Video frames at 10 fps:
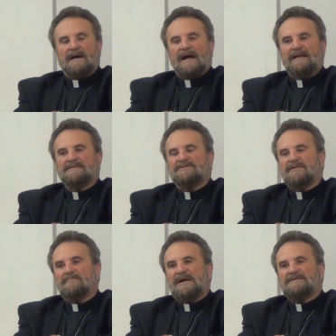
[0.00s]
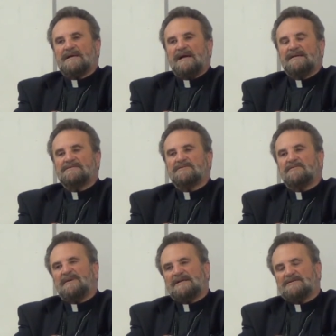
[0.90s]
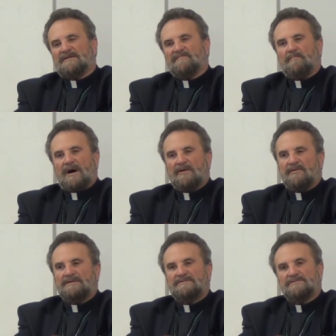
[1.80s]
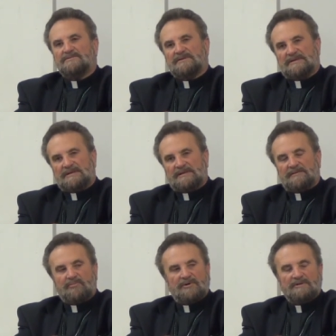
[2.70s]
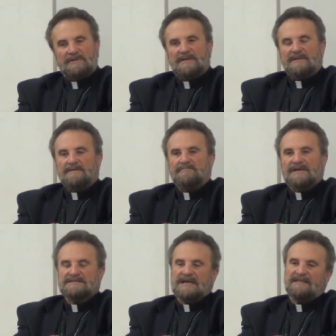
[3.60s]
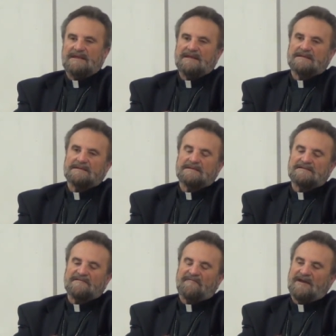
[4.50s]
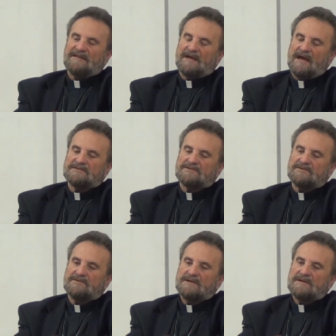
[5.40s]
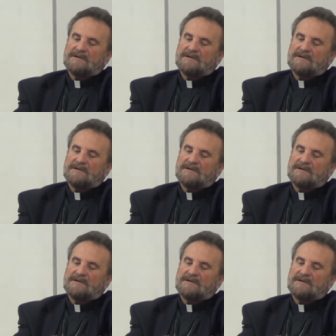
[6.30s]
I consider myself moderate to a little liberal, because I think that the faith has to